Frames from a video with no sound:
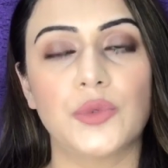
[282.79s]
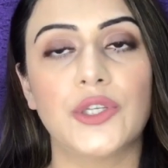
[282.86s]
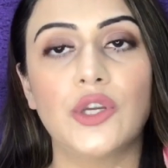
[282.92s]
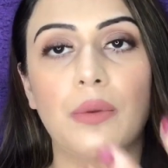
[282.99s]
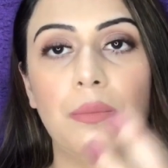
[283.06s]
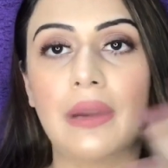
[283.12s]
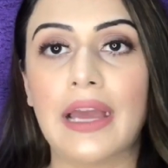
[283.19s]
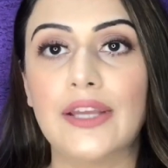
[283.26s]
When you
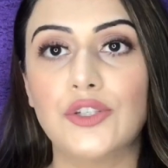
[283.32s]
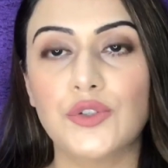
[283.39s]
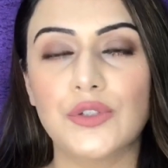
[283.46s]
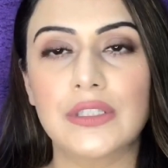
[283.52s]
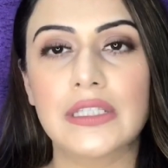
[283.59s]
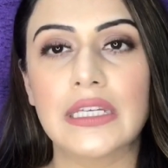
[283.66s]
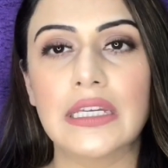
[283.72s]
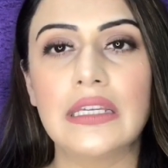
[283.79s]
apply it to your
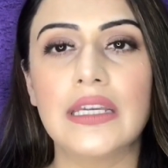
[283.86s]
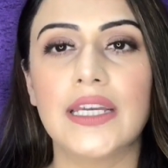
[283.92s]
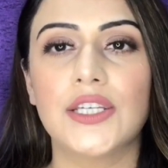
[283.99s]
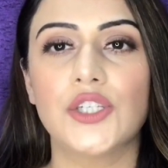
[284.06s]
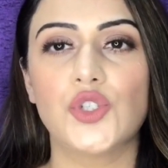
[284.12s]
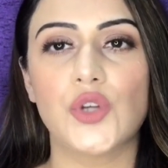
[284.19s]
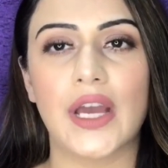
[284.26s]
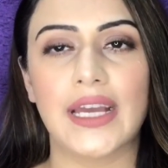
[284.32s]
skin,
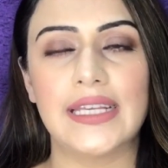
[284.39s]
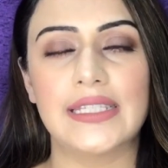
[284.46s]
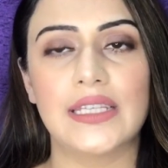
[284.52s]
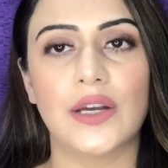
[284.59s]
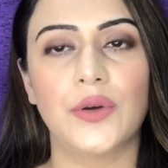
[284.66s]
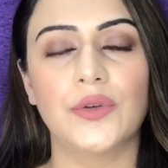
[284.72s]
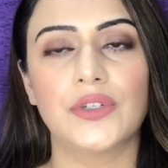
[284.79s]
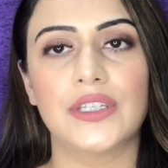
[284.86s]
it dries
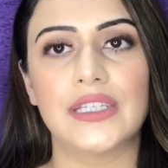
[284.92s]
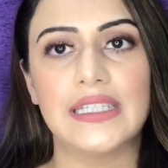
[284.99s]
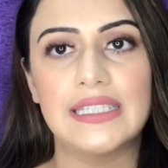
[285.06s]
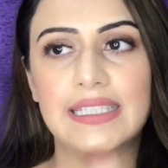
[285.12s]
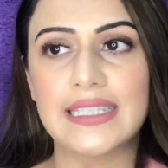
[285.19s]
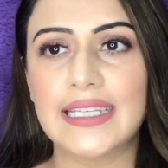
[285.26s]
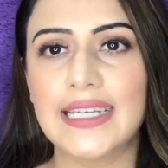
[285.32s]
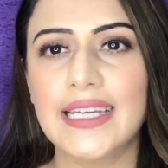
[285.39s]
out
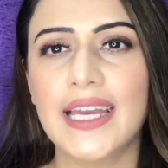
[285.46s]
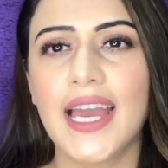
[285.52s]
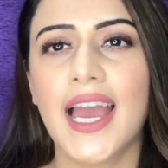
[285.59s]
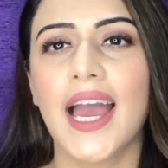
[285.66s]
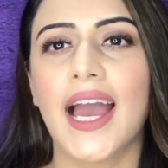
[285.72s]
easily